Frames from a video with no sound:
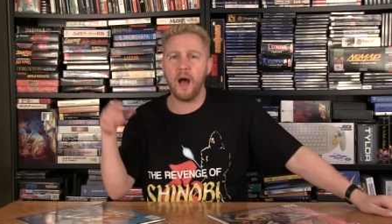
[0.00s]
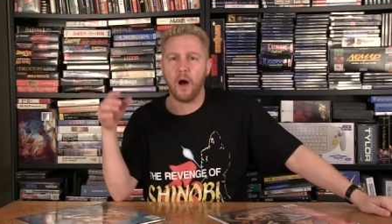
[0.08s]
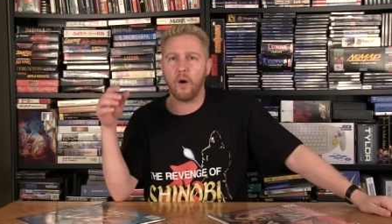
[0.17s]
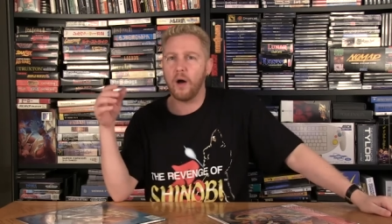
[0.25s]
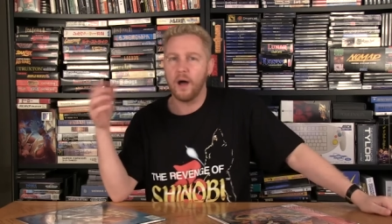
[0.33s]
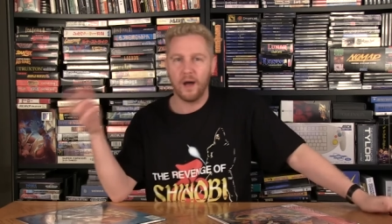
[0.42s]

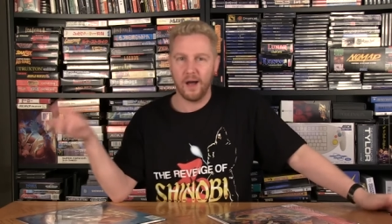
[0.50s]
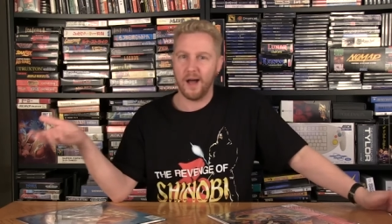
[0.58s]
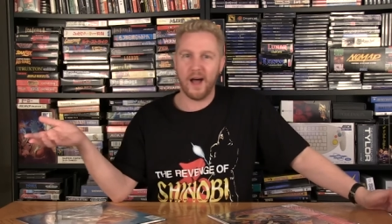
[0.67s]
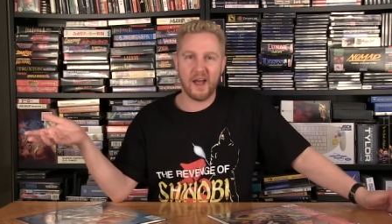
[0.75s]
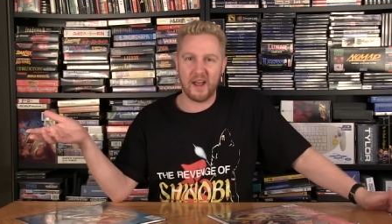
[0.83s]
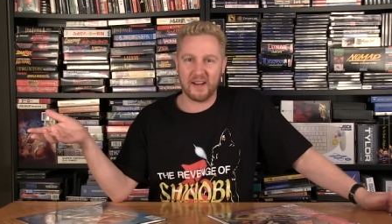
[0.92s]
out
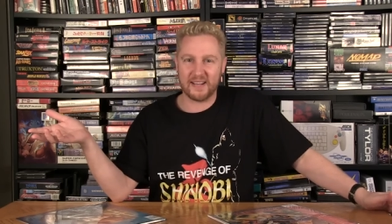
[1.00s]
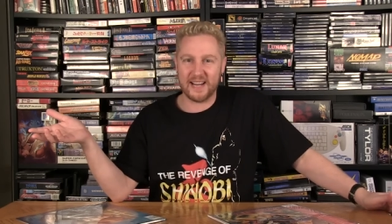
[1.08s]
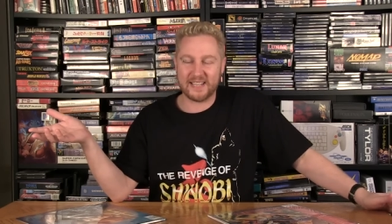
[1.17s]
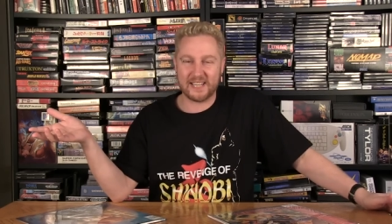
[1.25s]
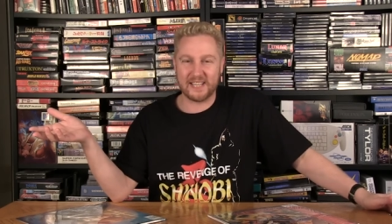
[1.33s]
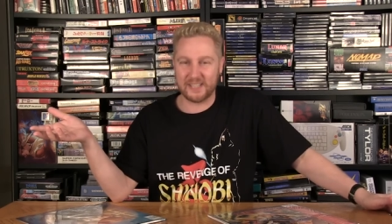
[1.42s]
and
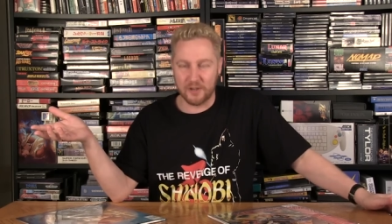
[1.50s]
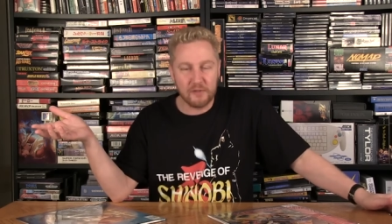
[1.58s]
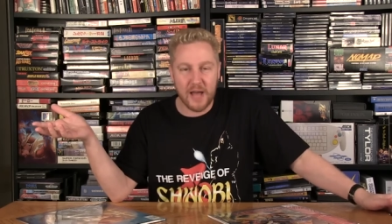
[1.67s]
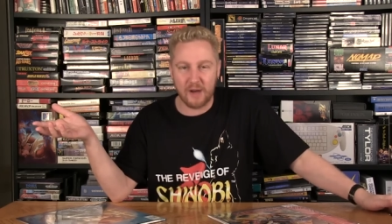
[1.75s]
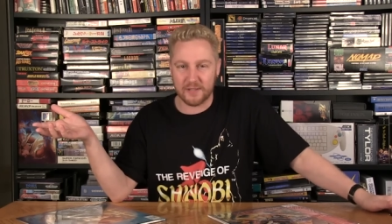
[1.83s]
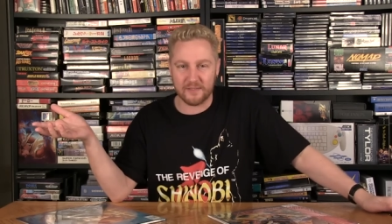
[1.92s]
it's
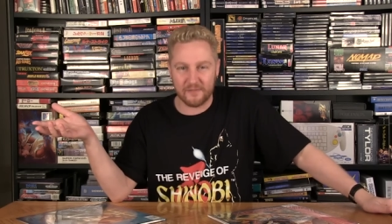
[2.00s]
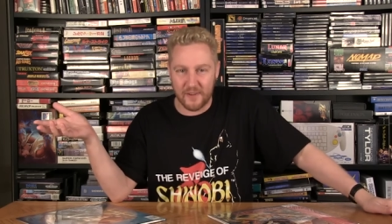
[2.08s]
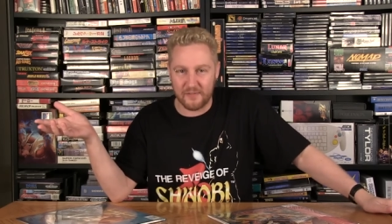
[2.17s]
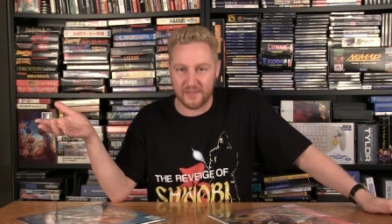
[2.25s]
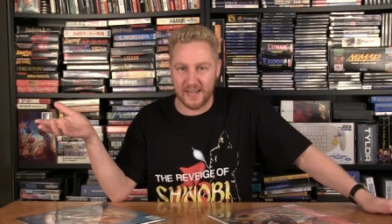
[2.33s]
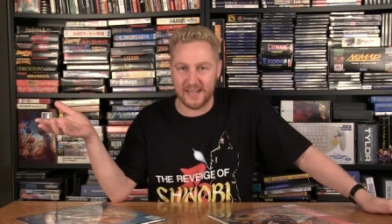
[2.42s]

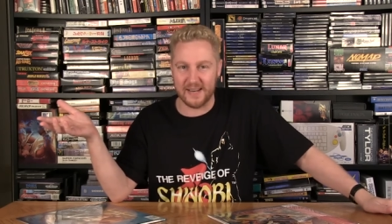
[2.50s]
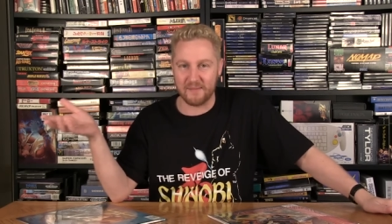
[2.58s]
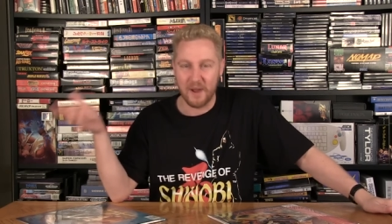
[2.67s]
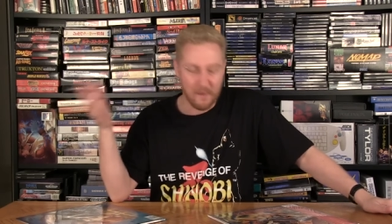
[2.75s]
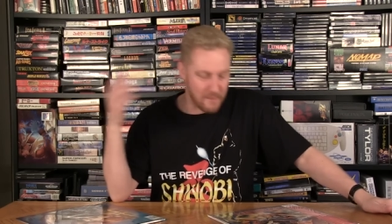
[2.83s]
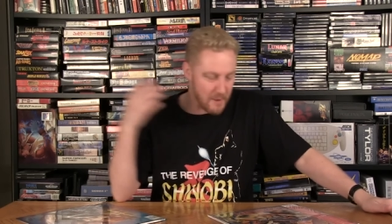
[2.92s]
2015
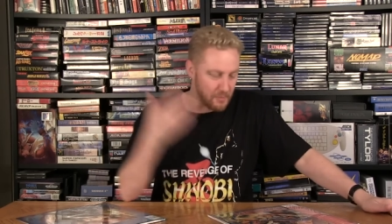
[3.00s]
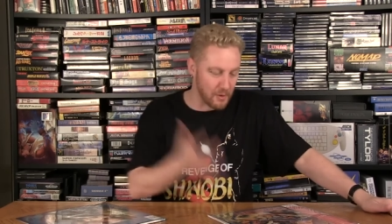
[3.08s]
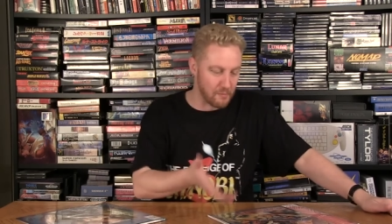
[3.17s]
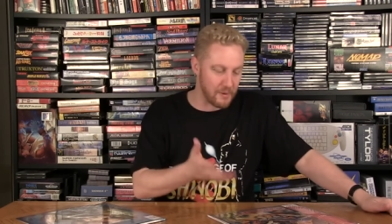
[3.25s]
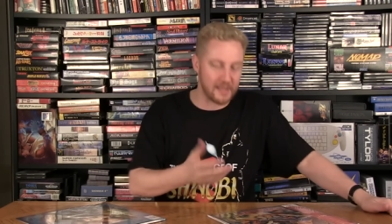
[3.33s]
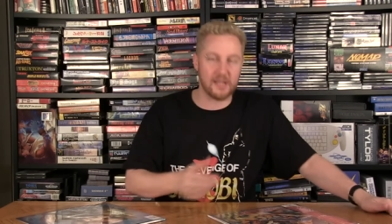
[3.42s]
and people
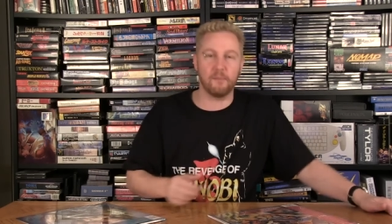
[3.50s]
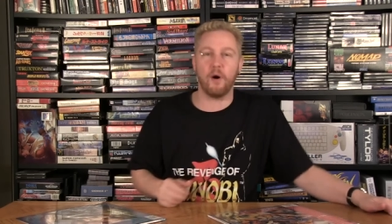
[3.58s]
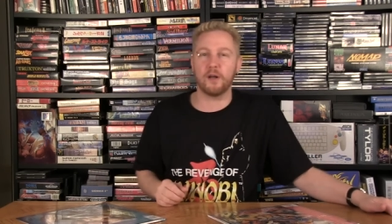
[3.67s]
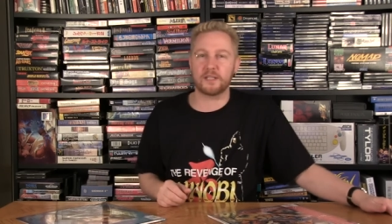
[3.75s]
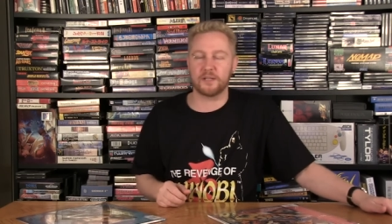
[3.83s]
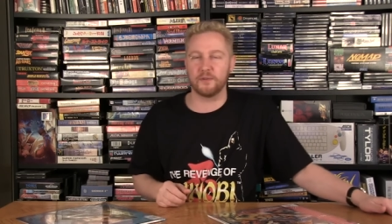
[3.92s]
are bringing them
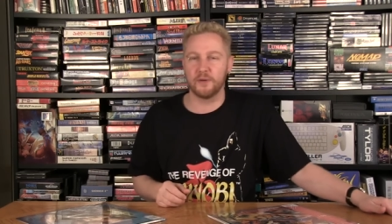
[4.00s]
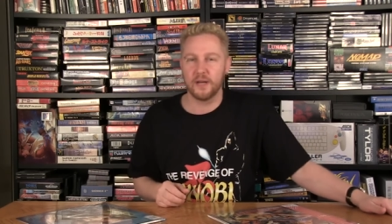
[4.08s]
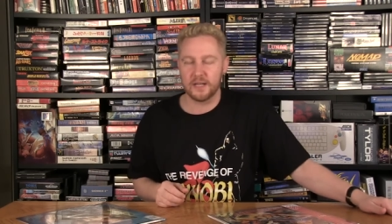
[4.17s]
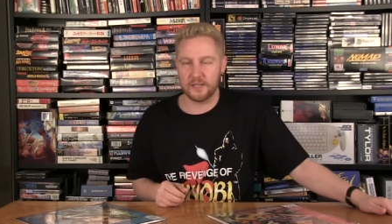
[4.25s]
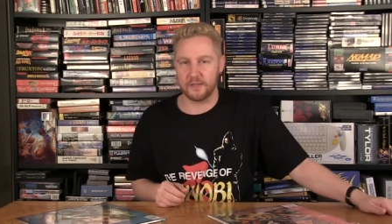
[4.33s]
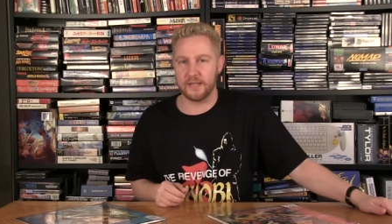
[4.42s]
onto
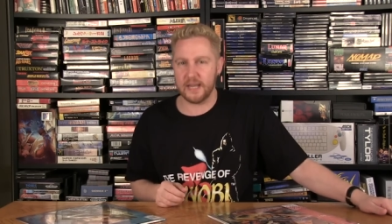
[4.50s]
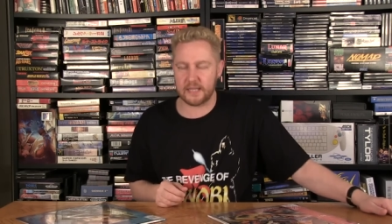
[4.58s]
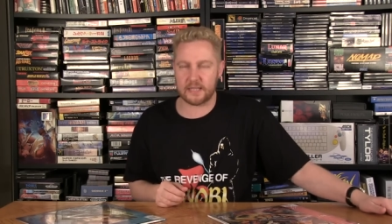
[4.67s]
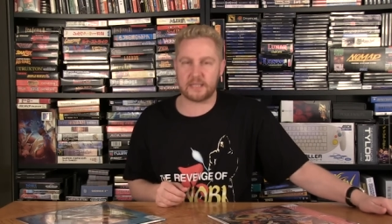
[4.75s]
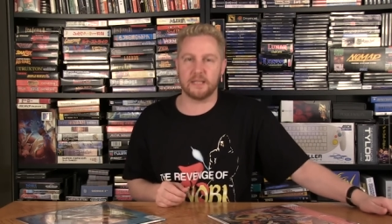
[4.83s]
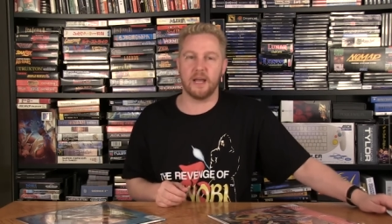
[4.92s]
to
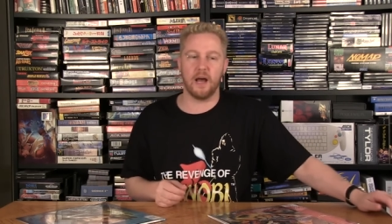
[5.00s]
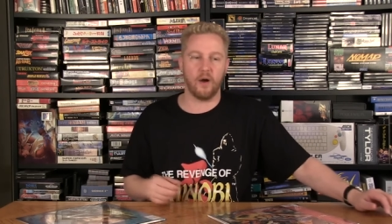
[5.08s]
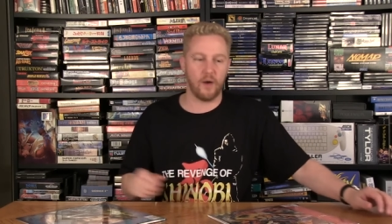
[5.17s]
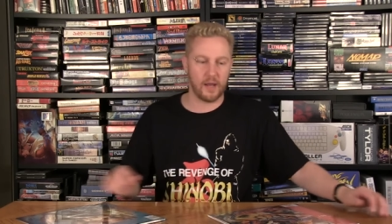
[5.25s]
discs now.